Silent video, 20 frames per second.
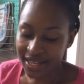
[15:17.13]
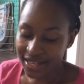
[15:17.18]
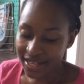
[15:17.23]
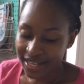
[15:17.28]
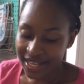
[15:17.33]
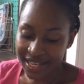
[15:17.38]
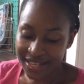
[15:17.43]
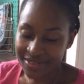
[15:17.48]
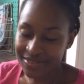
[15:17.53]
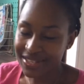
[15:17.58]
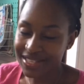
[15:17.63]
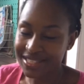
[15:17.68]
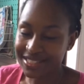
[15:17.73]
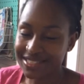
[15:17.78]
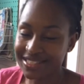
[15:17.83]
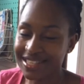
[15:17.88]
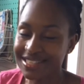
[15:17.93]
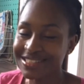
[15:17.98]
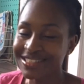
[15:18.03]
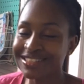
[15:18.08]
Anyways,
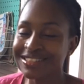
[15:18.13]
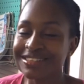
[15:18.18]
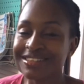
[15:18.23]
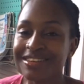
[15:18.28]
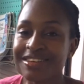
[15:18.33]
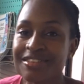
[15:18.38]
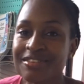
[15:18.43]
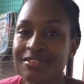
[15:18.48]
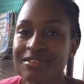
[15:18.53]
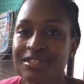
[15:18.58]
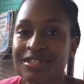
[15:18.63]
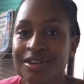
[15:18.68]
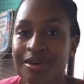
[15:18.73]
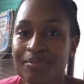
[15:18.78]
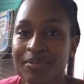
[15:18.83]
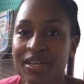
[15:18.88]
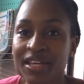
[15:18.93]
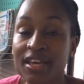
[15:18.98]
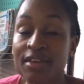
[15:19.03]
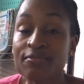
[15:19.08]
that's another
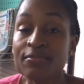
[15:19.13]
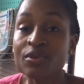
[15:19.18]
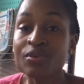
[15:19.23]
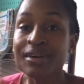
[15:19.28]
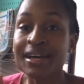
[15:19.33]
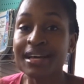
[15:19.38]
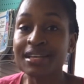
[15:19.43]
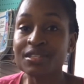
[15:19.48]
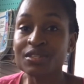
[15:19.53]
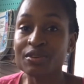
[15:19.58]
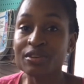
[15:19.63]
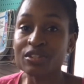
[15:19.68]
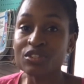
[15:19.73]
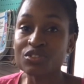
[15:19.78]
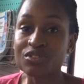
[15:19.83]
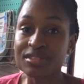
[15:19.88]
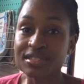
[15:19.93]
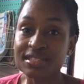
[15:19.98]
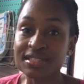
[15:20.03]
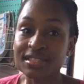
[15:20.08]
topic. If you guys are
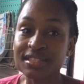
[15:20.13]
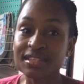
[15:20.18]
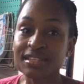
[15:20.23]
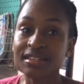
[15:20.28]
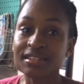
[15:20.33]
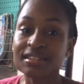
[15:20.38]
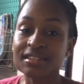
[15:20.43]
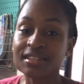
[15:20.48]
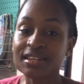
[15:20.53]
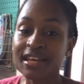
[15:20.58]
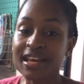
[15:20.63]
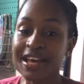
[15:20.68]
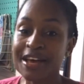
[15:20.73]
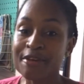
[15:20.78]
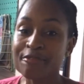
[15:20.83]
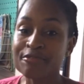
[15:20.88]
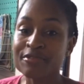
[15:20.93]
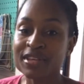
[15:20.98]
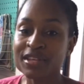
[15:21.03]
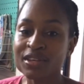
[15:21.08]
interested in a
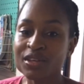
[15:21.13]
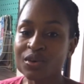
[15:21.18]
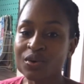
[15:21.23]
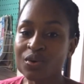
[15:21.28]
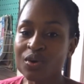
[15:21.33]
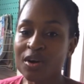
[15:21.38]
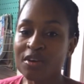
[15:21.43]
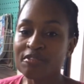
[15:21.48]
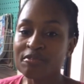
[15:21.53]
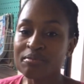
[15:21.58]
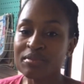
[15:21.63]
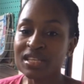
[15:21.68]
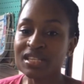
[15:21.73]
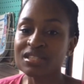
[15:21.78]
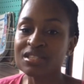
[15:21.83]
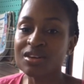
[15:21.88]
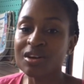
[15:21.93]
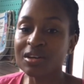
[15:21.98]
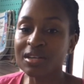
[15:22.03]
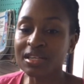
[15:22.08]
video of me
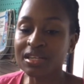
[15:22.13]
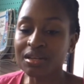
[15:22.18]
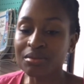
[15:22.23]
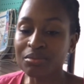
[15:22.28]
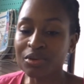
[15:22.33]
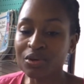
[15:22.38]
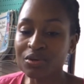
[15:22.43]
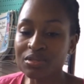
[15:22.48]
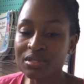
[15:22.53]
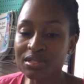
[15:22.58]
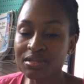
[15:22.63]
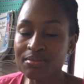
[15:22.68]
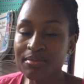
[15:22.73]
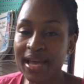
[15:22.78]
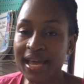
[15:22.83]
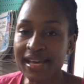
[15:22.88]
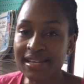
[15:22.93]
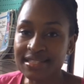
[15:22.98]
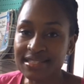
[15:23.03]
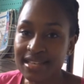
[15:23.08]
talking about my
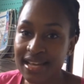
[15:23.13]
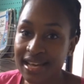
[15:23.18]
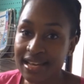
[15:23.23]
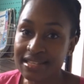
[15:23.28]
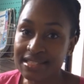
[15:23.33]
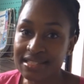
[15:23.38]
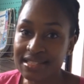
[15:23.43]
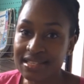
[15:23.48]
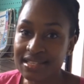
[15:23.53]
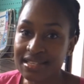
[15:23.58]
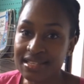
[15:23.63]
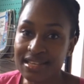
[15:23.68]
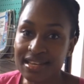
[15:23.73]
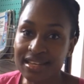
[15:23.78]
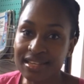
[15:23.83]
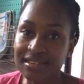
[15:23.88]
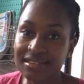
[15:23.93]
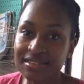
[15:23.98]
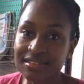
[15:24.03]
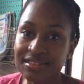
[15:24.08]
anxiety
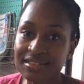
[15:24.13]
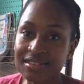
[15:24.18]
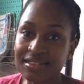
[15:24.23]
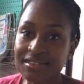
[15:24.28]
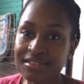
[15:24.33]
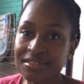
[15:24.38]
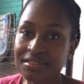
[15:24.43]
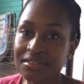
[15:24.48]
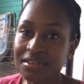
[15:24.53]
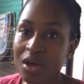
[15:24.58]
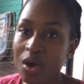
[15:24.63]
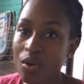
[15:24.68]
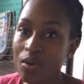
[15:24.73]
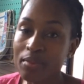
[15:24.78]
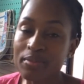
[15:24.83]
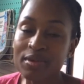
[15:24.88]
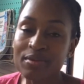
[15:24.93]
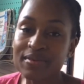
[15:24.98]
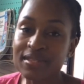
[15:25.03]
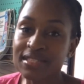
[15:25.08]
and how I'm
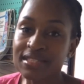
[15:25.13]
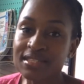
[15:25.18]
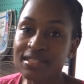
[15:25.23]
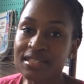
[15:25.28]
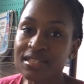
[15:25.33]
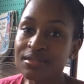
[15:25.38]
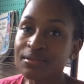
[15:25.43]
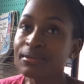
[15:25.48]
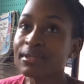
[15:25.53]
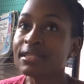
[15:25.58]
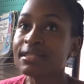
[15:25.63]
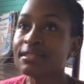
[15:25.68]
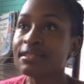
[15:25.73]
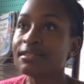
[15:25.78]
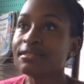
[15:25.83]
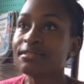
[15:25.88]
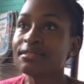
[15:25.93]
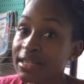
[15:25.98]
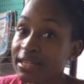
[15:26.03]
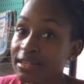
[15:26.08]
able to deal with it,
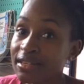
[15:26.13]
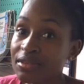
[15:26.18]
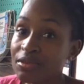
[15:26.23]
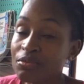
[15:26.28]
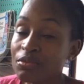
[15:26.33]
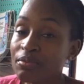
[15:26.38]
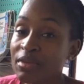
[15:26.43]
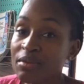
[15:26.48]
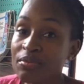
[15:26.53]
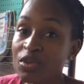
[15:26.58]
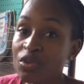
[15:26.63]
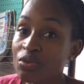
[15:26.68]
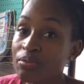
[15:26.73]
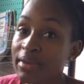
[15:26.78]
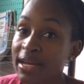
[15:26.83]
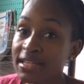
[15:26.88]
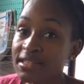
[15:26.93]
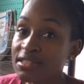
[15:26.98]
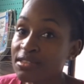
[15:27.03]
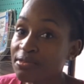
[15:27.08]
that maybe you
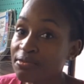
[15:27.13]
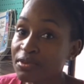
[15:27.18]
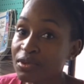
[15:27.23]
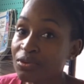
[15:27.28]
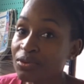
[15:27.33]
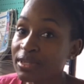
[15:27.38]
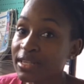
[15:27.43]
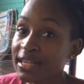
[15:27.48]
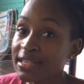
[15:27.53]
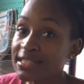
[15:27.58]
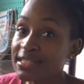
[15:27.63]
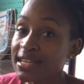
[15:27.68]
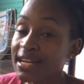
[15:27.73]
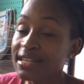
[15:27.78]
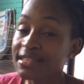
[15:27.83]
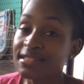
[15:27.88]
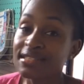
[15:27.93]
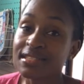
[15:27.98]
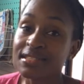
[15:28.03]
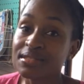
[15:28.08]
might suffer with
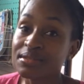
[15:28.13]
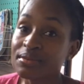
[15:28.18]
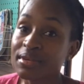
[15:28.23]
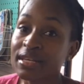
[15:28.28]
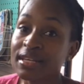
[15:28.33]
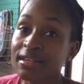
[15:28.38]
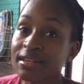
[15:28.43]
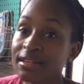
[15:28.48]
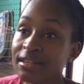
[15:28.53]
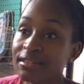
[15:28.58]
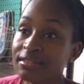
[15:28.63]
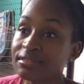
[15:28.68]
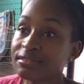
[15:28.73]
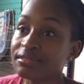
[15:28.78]
anxiety as well, and